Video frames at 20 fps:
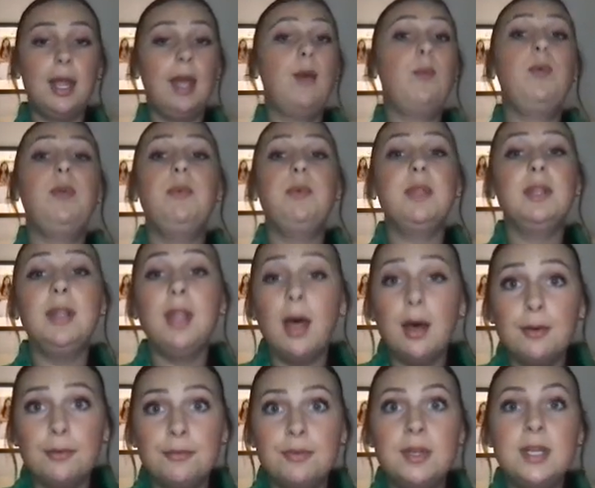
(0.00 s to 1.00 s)
and we would
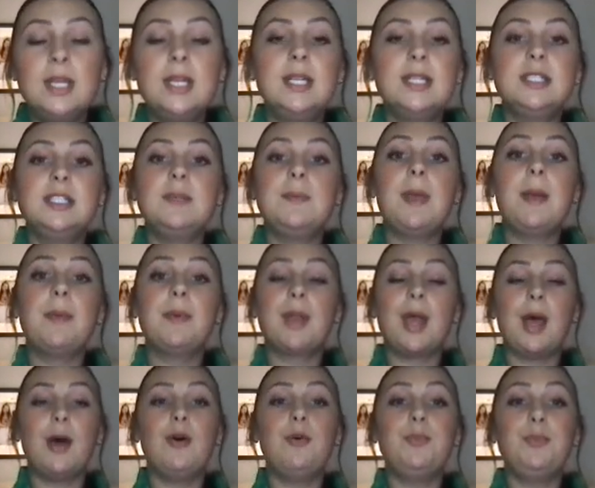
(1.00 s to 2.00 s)
love to be able
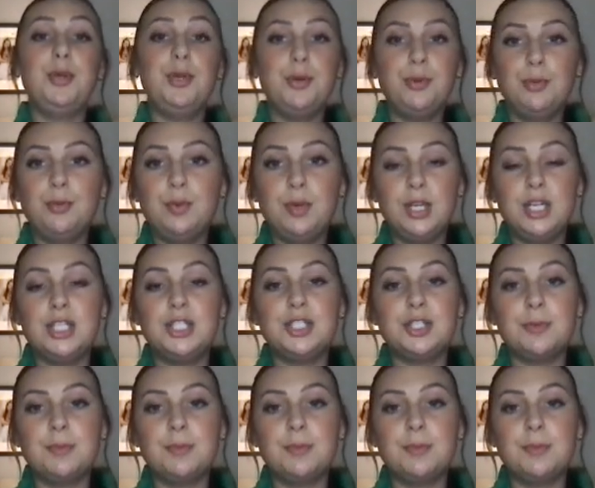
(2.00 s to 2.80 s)
to help you get your